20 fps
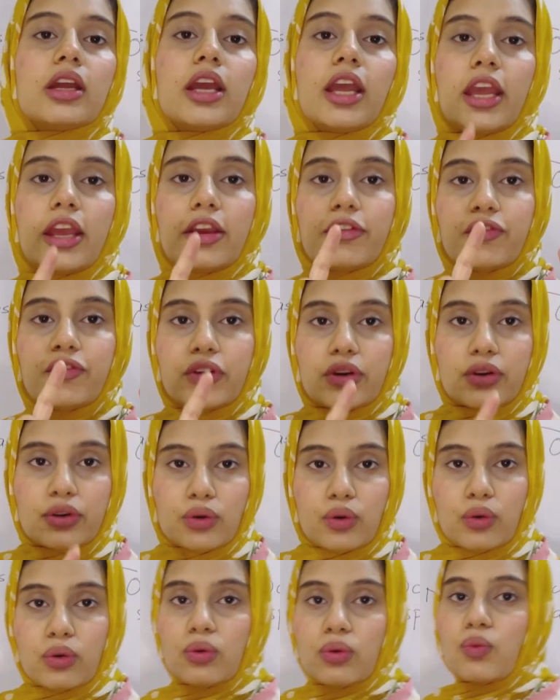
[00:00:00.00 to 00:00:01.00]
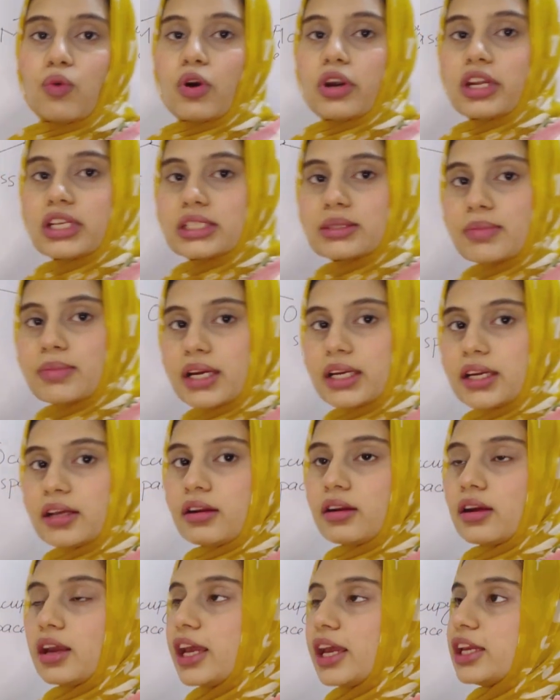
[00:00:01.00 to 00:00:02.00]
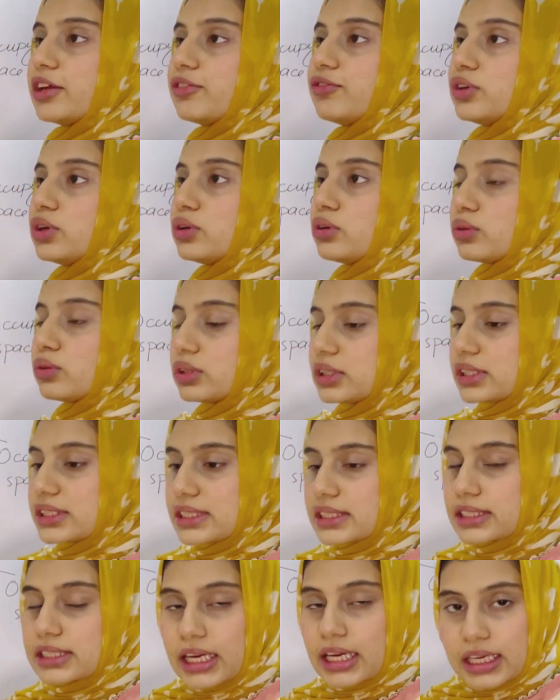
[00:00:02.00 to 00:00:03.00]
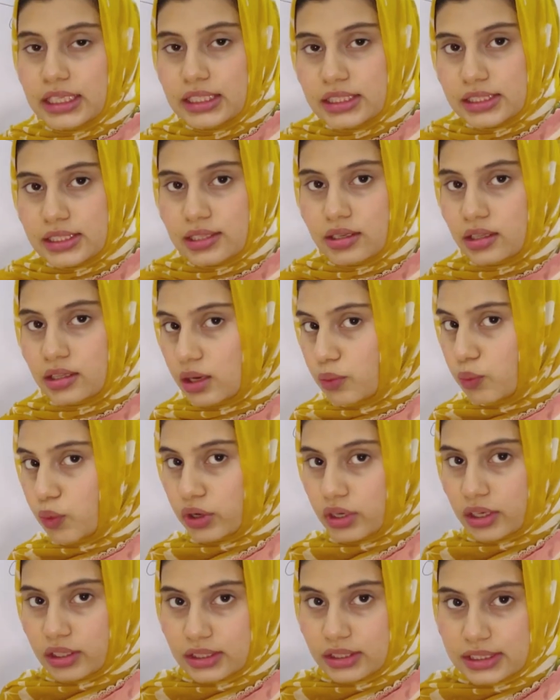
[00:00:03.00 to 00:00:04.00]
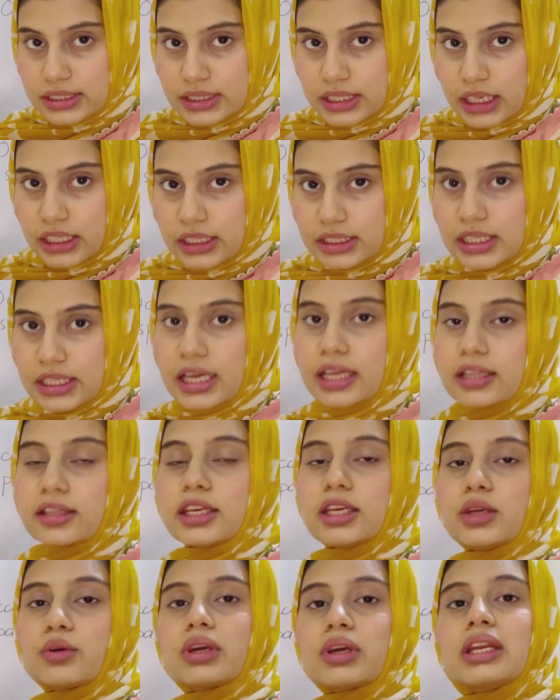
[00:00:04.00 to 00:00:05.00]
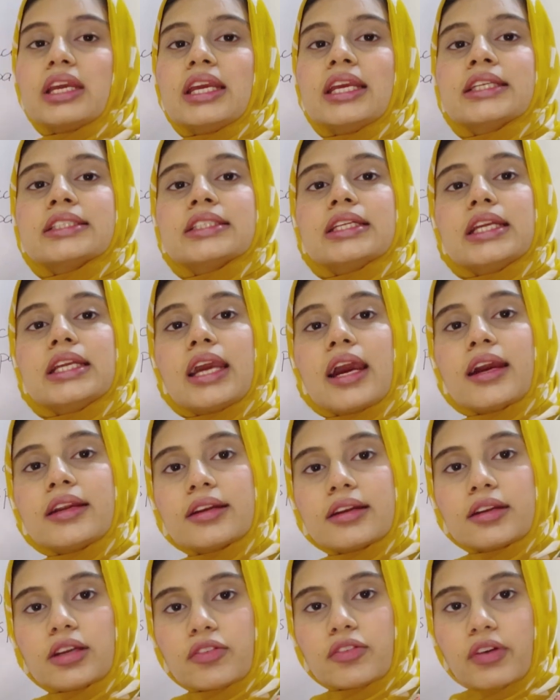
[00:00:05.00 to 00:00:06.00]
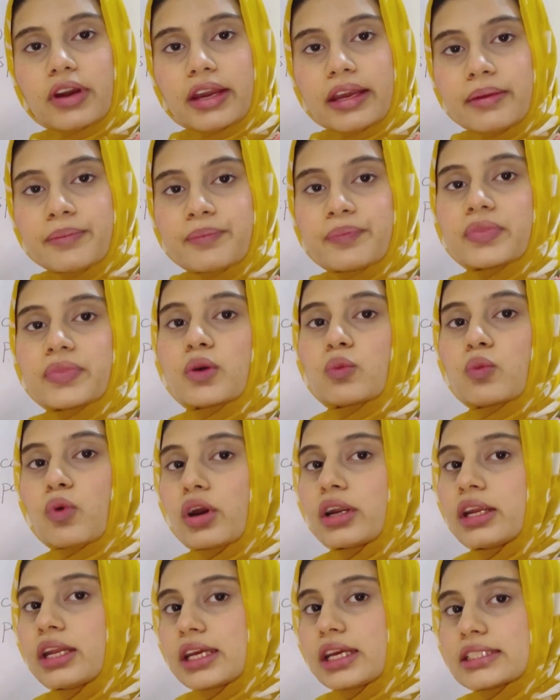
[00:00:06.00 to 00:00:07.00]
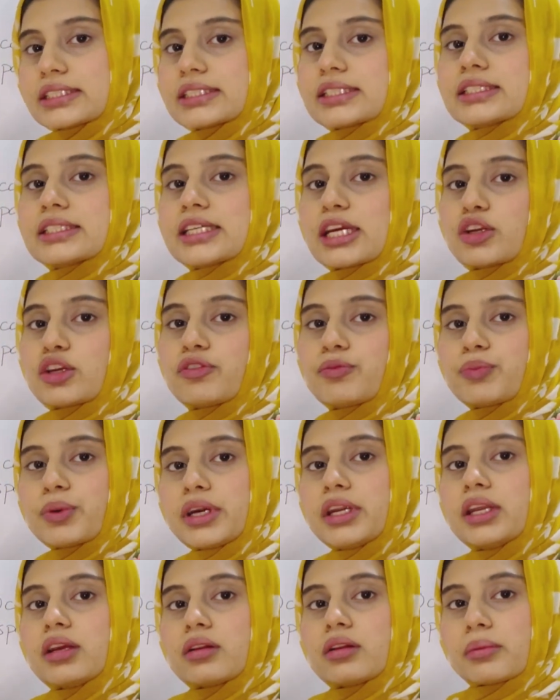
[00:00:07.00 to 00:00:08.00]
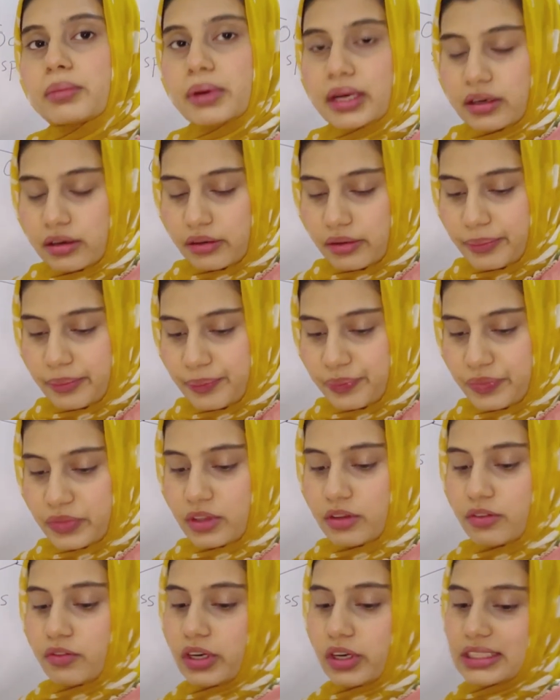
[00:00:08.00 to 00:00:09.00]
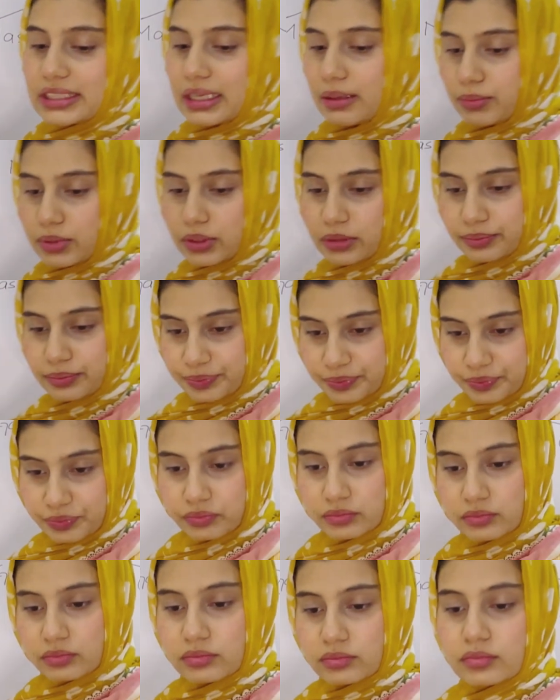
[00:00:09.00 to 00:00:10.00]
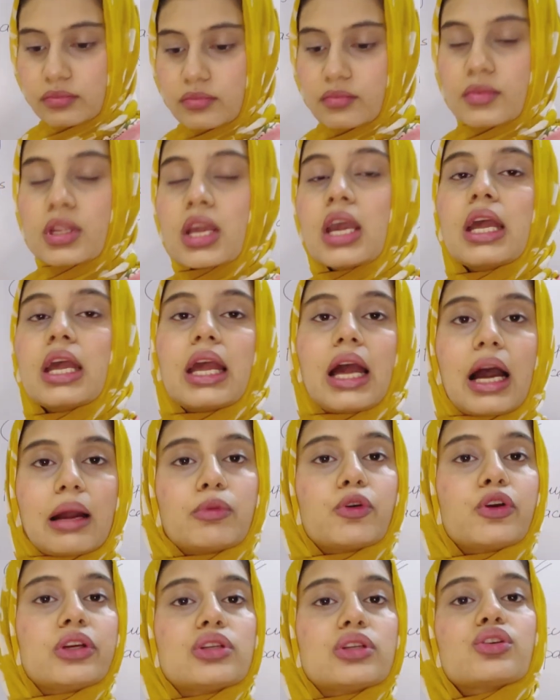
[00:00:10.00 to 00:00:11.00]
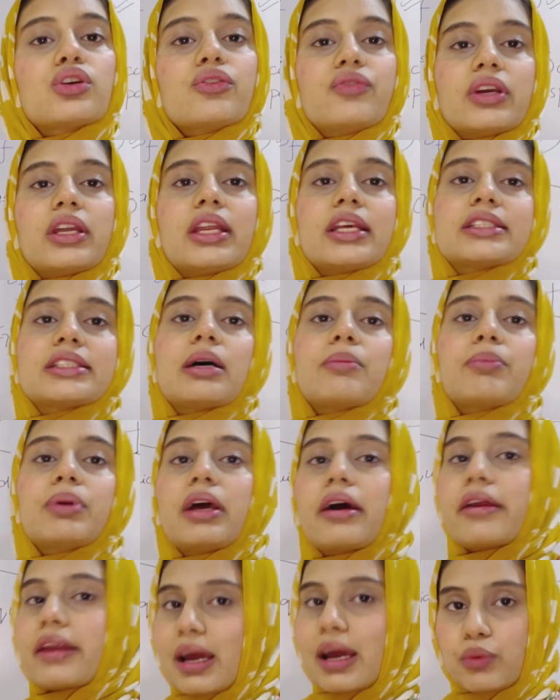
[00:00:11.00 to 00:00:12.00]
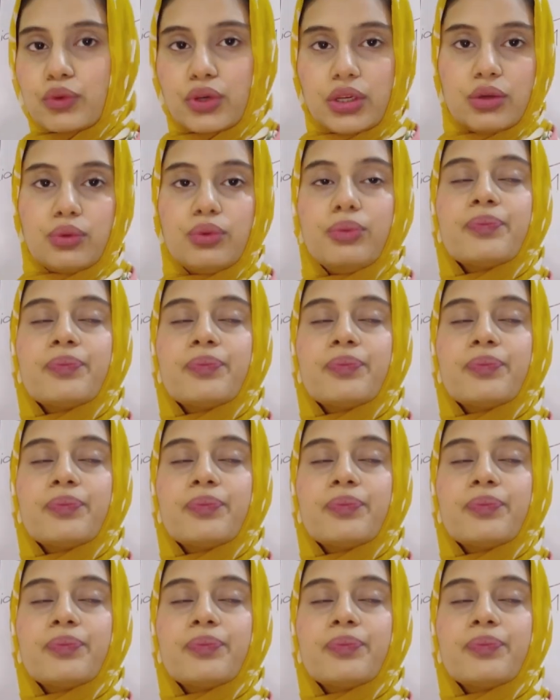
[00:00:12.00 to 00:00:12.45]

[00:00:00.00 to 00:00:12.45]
If you know what is matter and if you know the states, that what are the states, then you can easily identify what is the state of particular matter. For example, I'm going to give you an example around you.